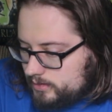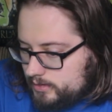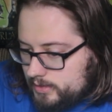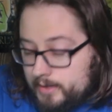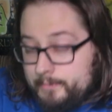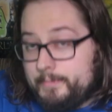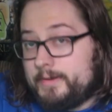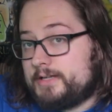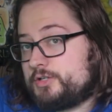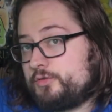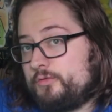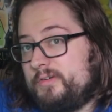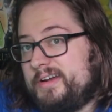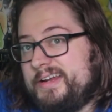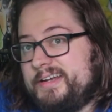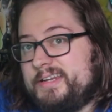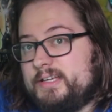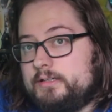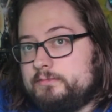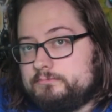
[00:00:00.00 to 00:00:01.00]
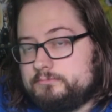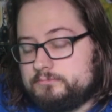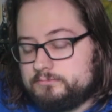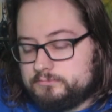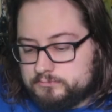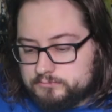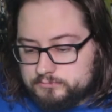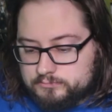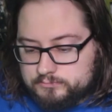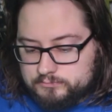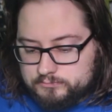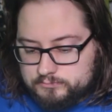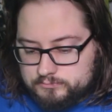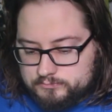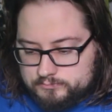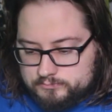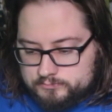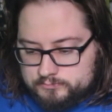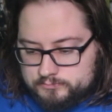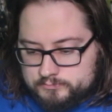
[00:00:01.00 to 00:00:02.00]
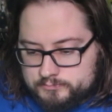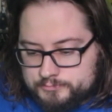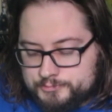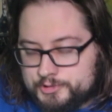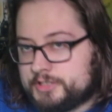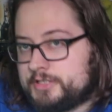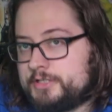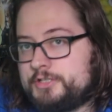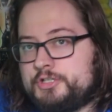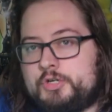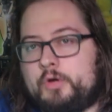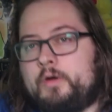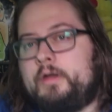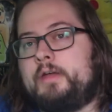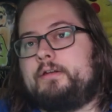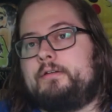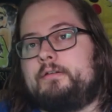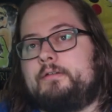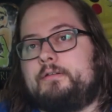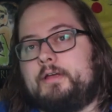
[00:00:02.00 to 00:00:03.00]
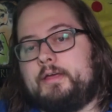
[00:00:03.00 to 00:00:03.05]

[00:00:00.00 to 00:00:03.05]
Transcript: a must read. Just enjoy it.